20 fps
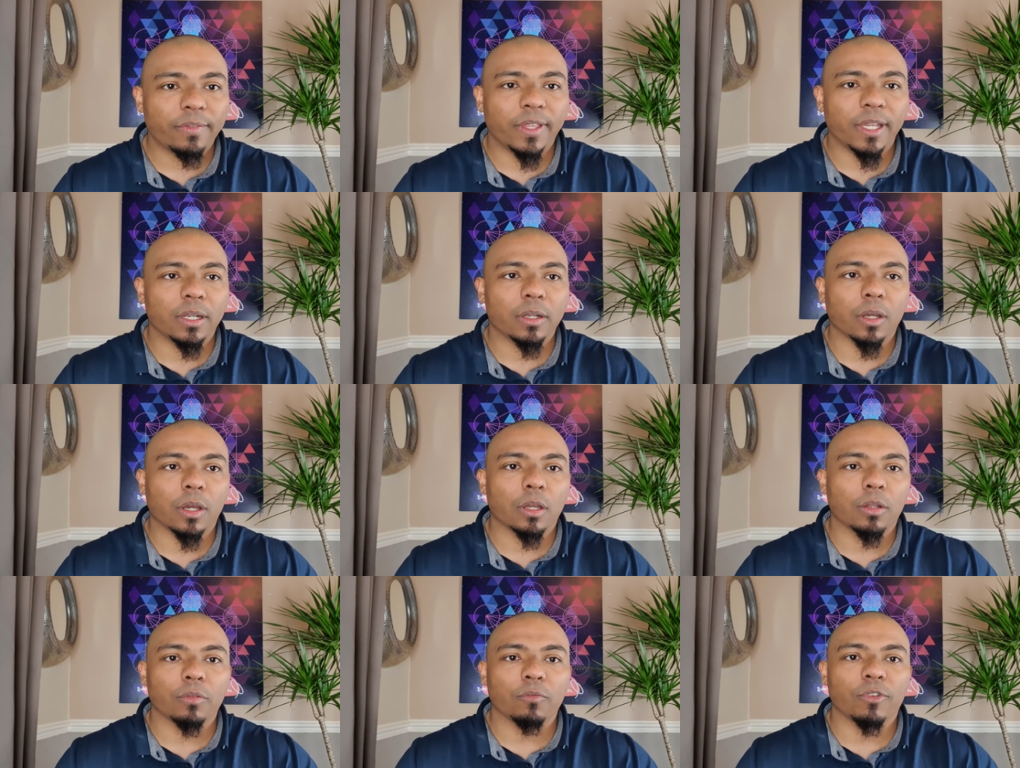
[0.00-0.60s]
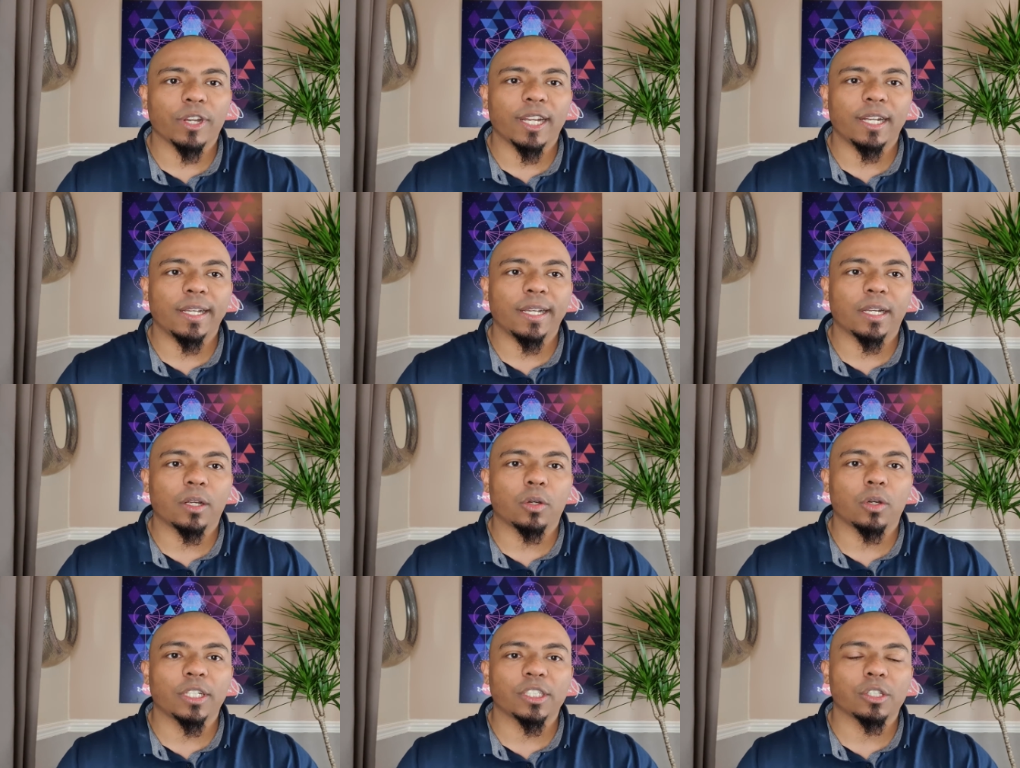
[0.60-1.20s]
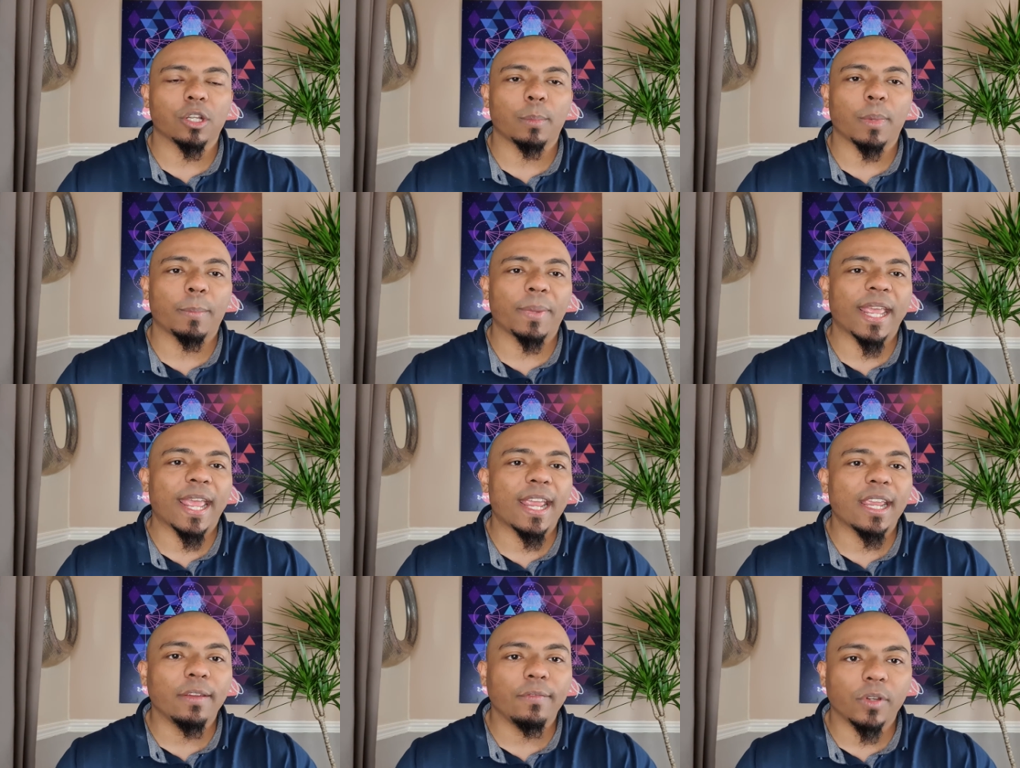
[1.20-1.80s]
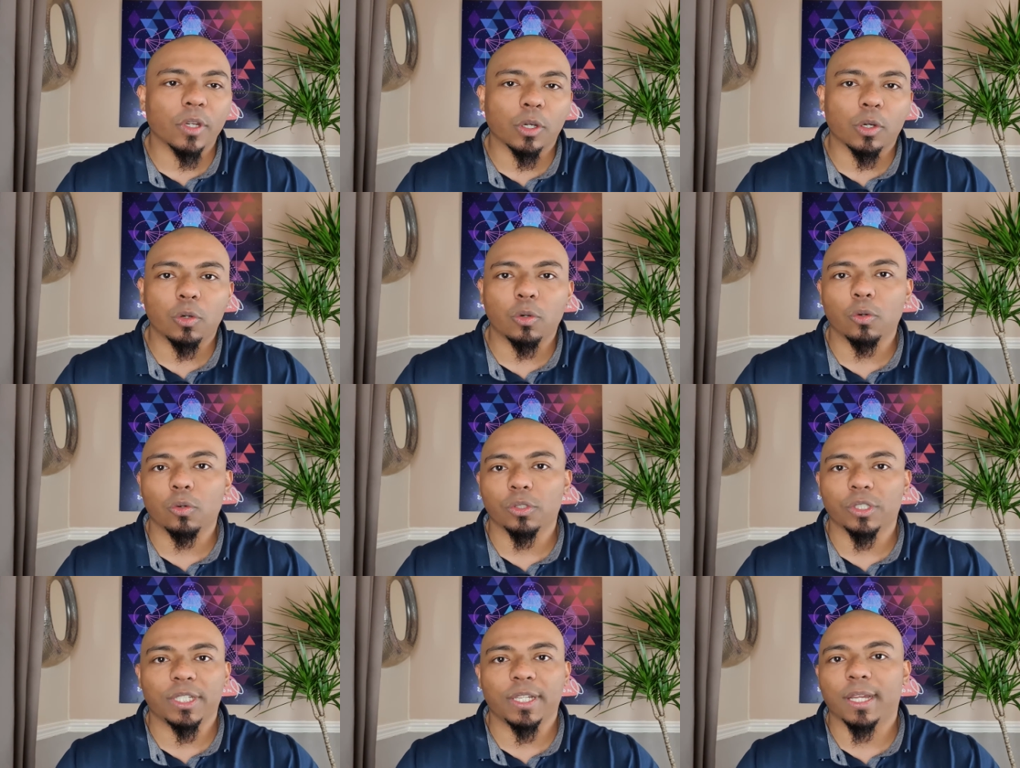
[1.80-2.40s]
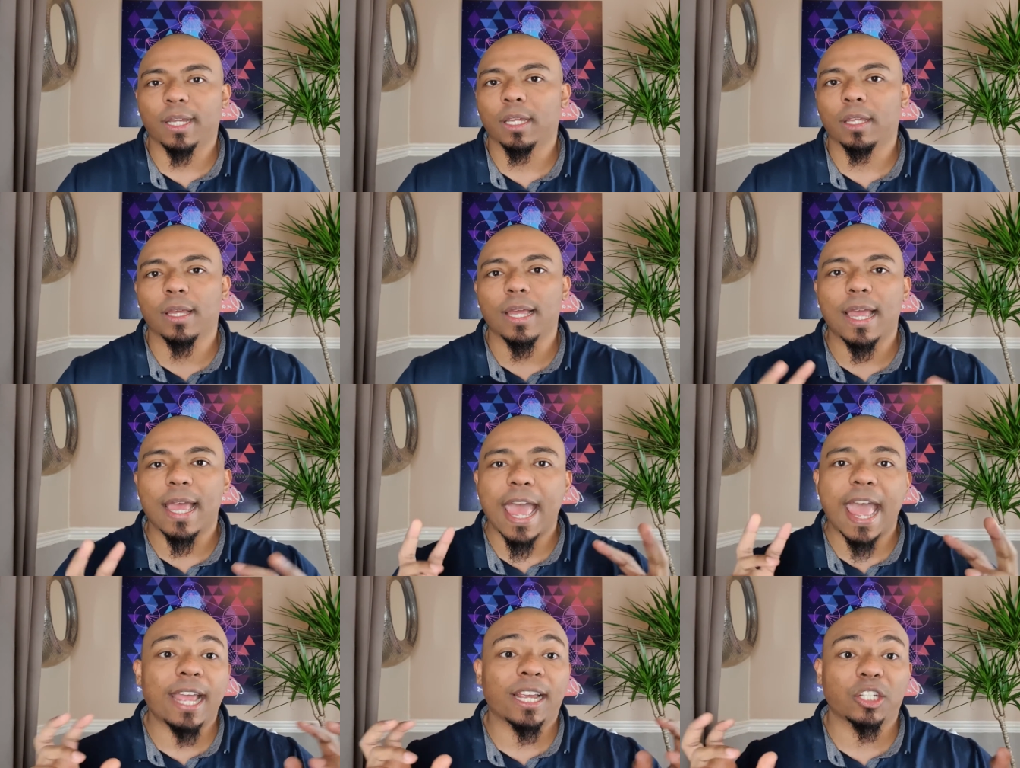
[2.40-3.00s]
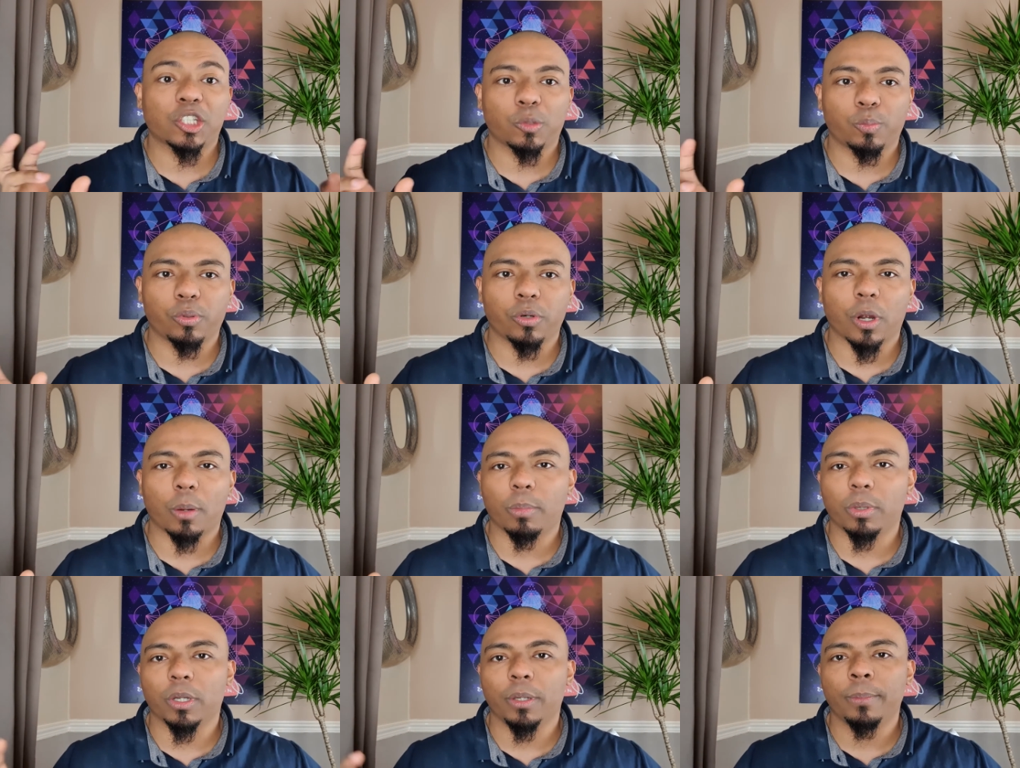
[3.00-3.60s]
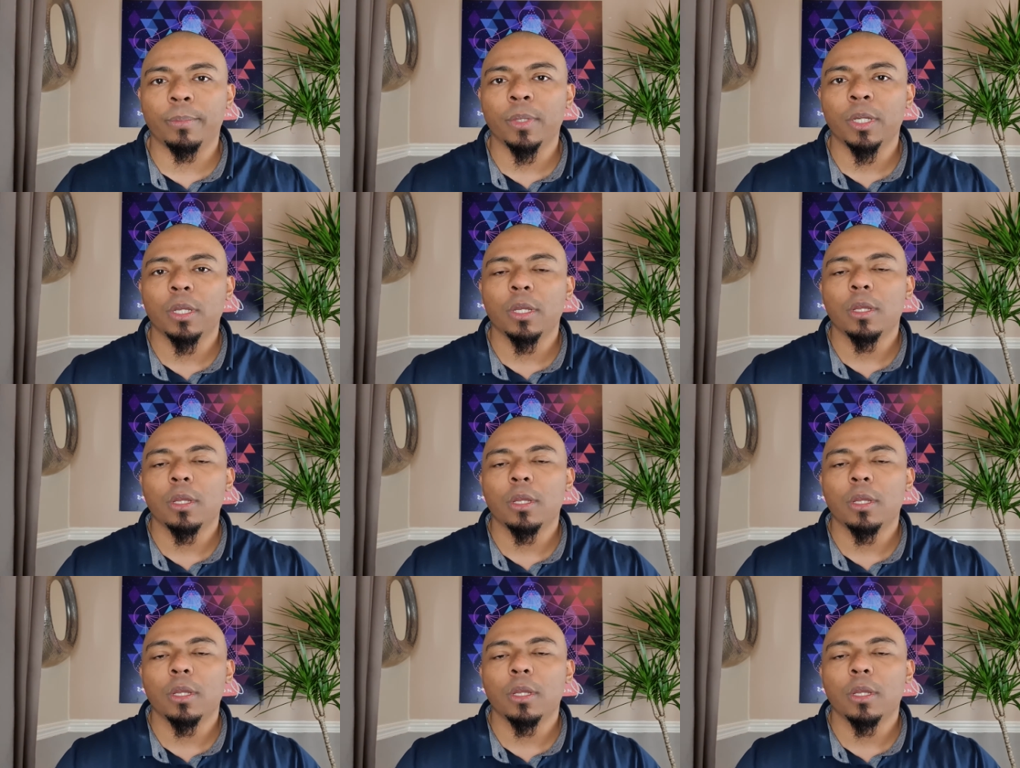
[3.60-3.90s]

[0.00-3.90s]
They're not really, it's not my behavior causing X problem.